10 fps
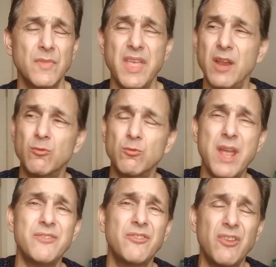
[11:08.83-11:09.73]
Their
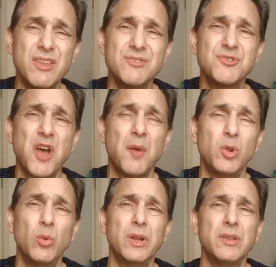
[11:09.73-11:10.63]
rent is
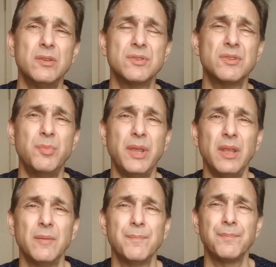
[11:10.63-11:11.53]
double what it used to
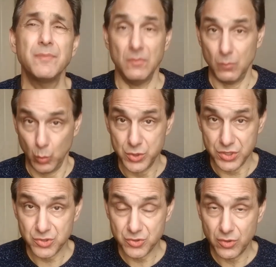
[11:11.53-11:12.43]
be, which
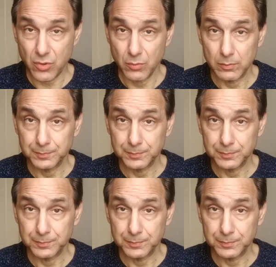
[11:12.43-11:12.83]
is true.